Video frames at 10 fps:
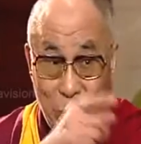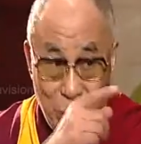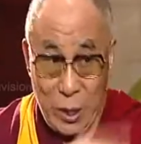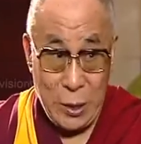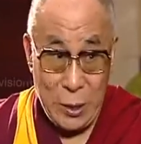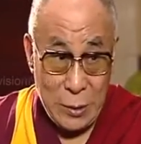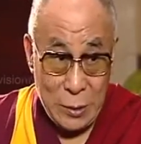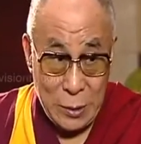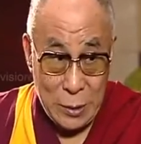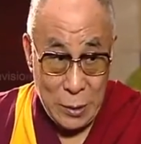week
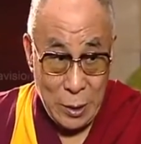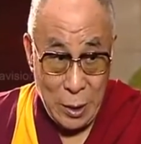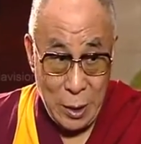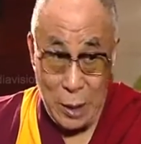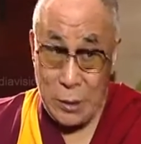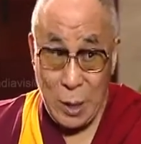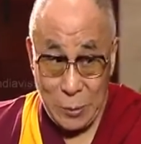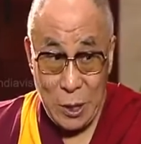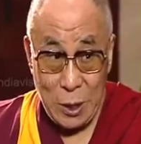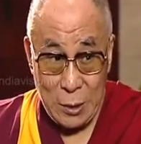at
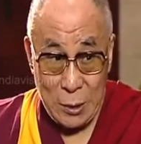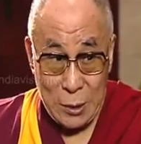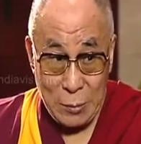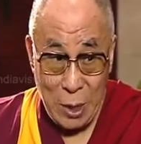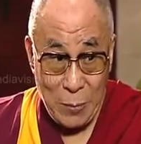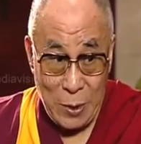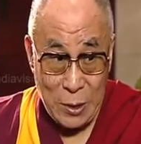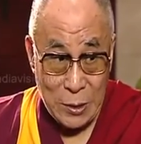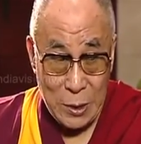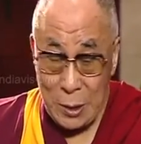Dharamsala, my
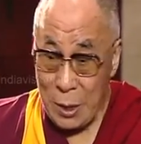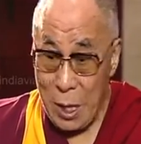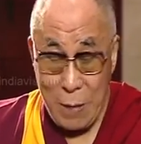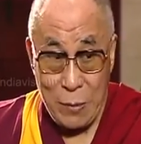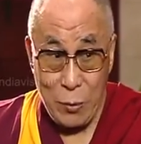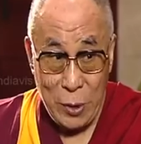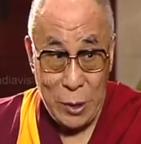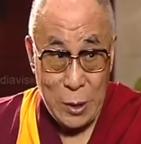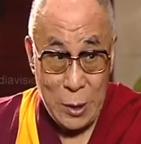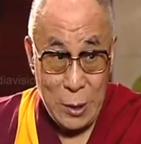place, every week
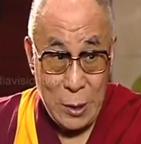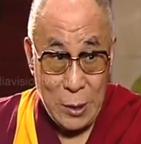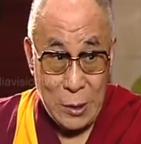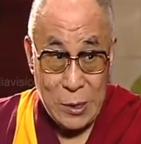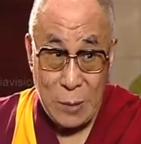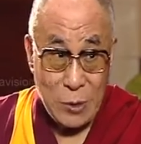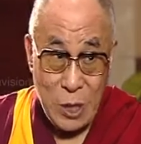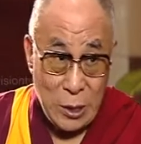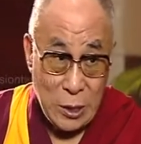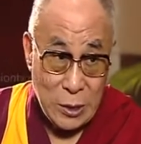some
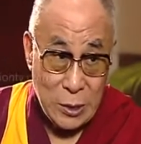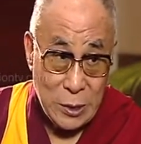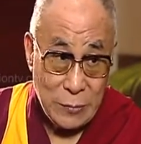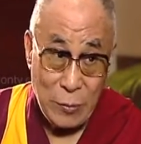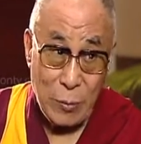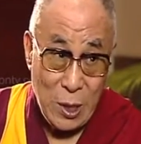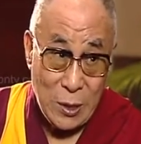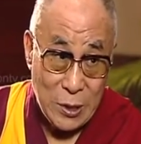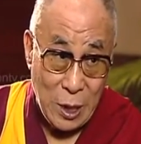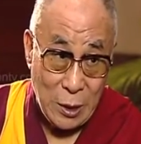Chinese from
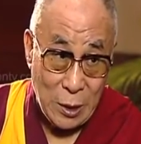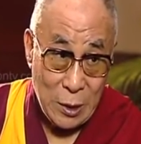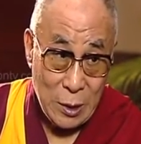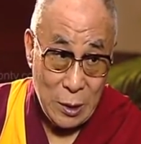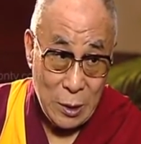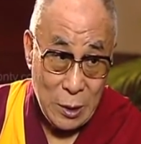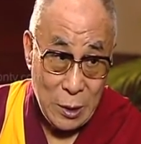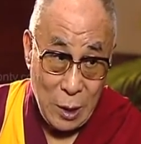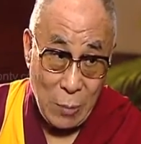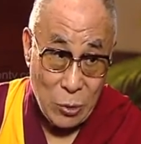mainland China
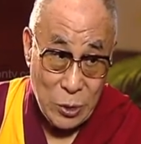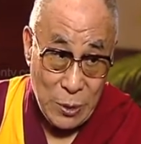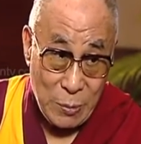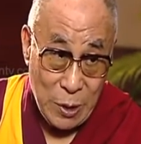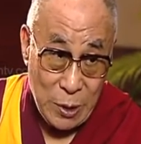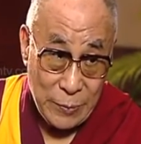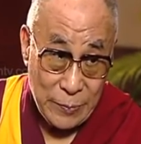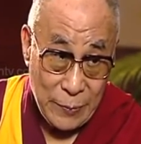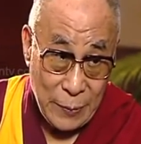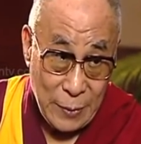come to see me.
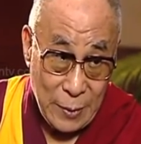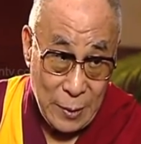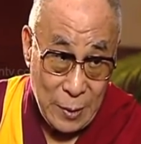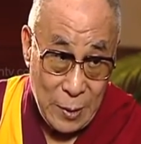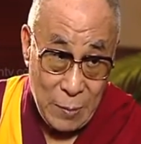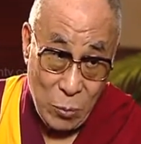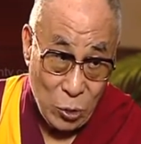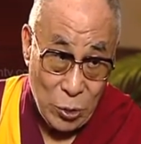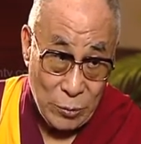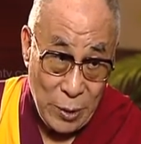
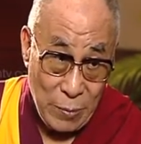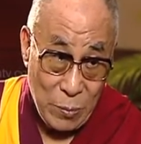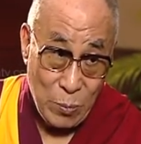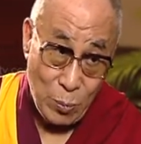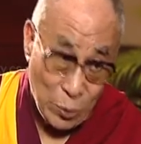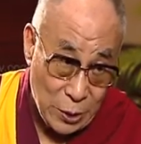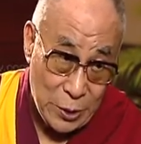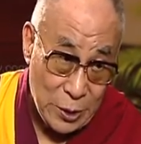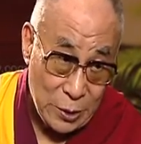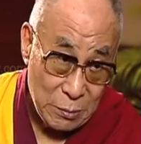Most of them
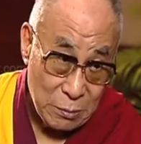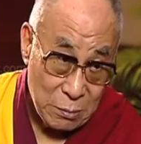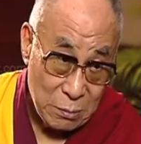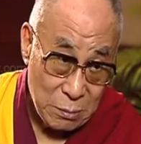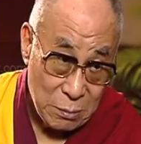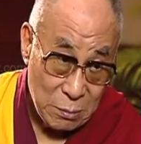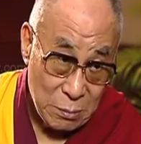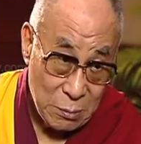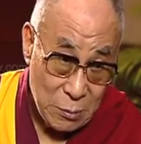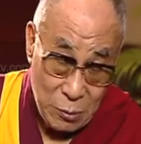Buddhist.
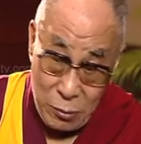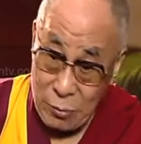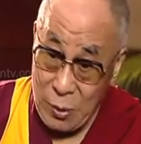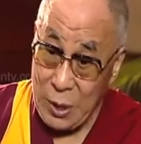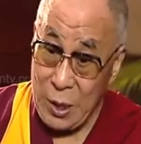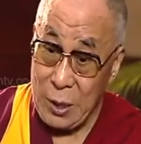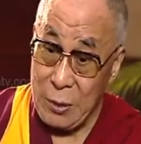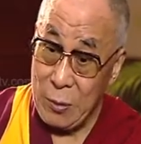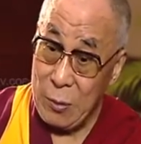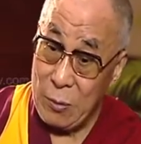When
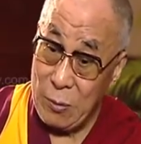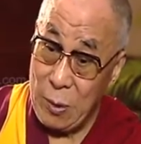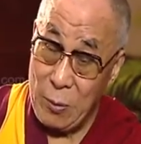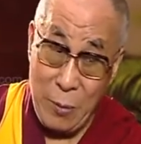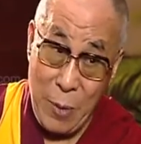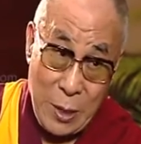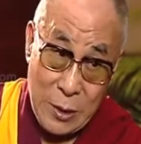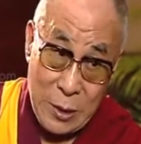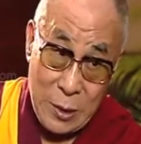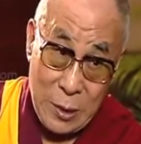we met,
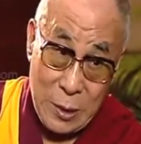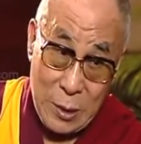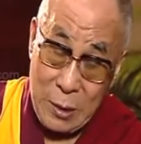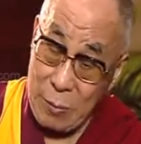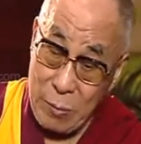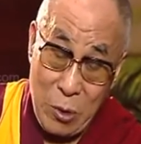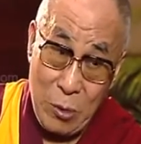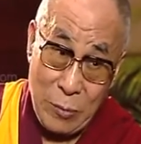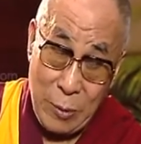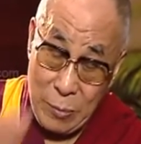many
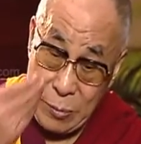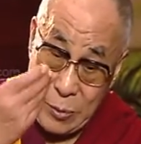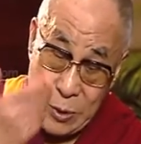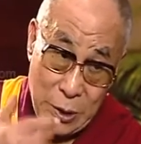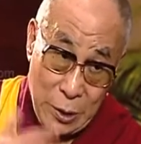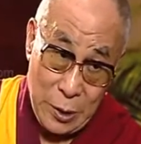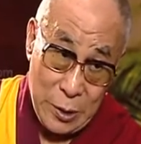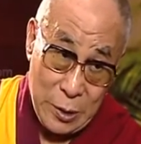of them tear.